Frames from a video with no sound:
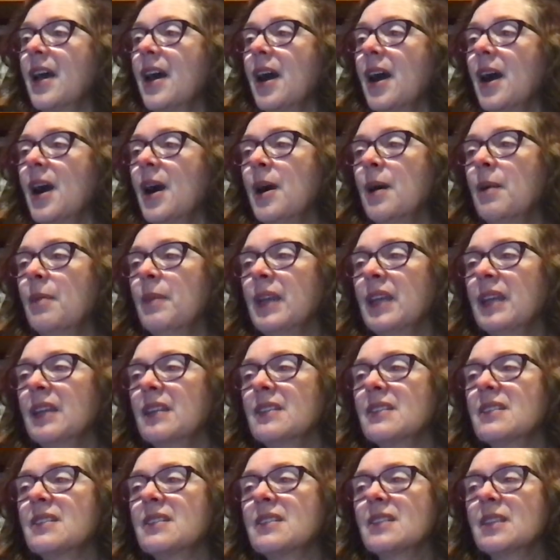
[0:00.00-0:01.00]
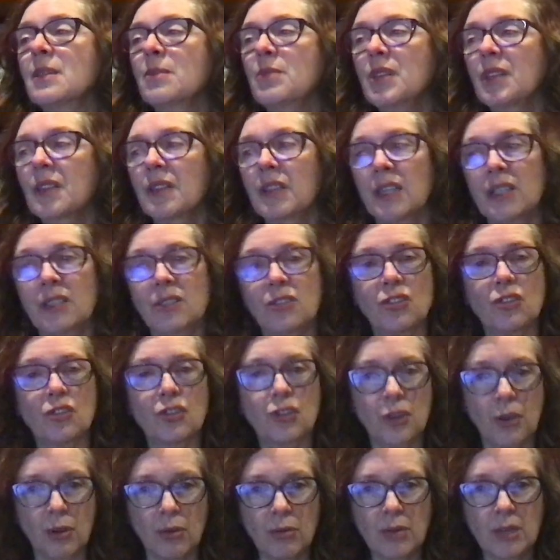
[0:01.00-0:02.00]
Um, it simulates
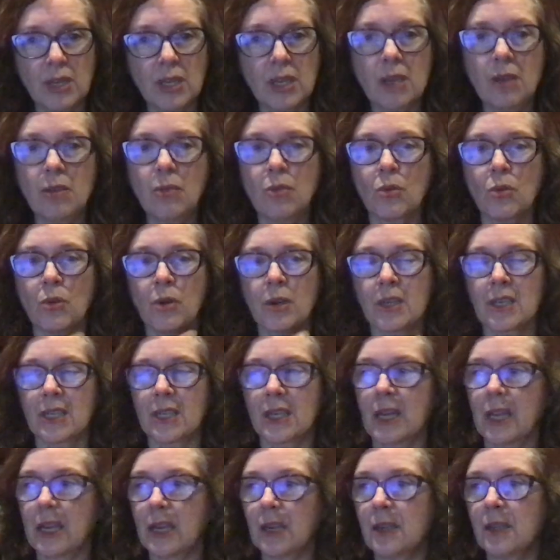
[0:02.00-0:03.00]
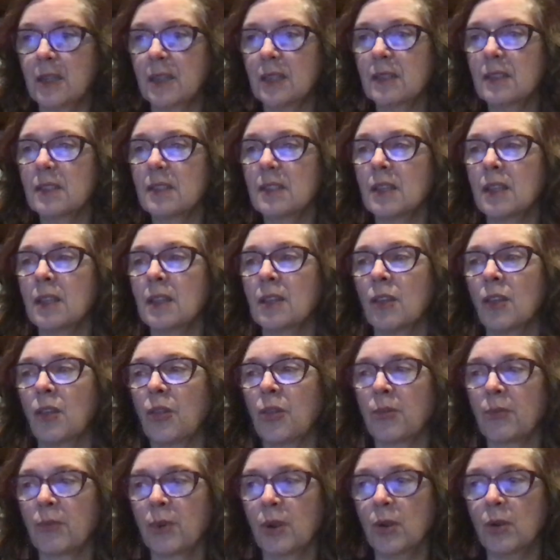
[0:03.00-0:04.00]
choking or tightness in the
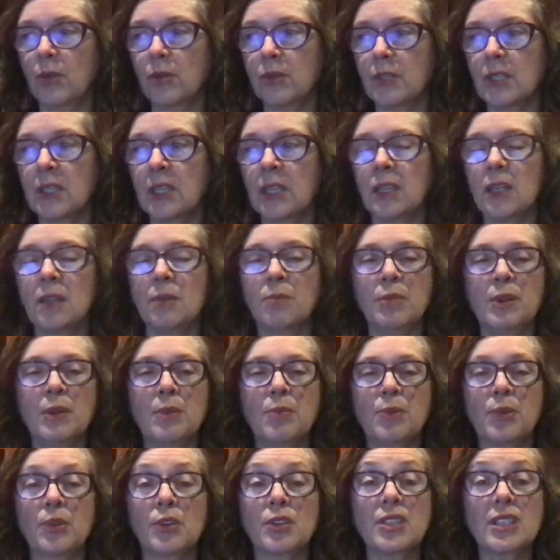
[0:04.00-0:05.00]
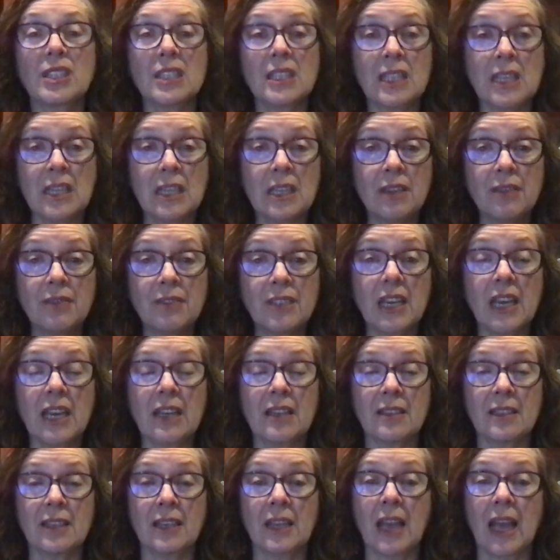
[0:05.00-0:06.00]
throat. It can be perceived
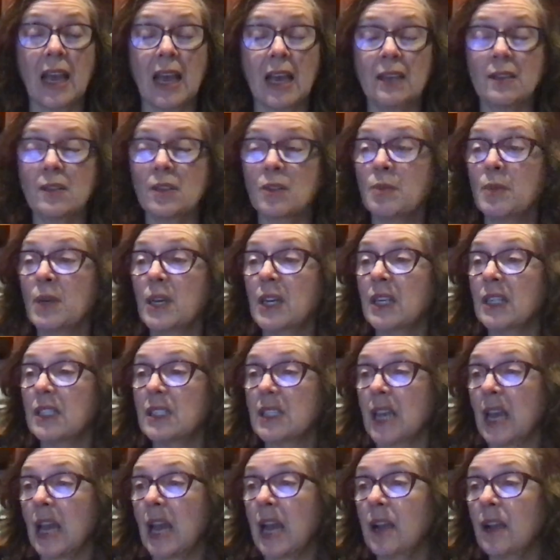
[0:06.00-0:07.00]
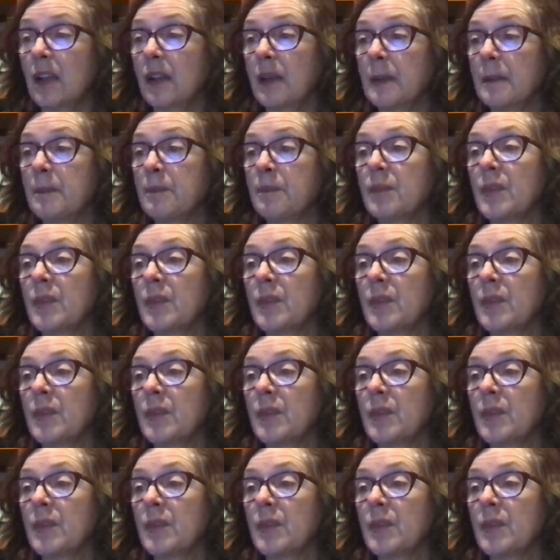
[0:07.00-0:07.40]
as an asthma attack.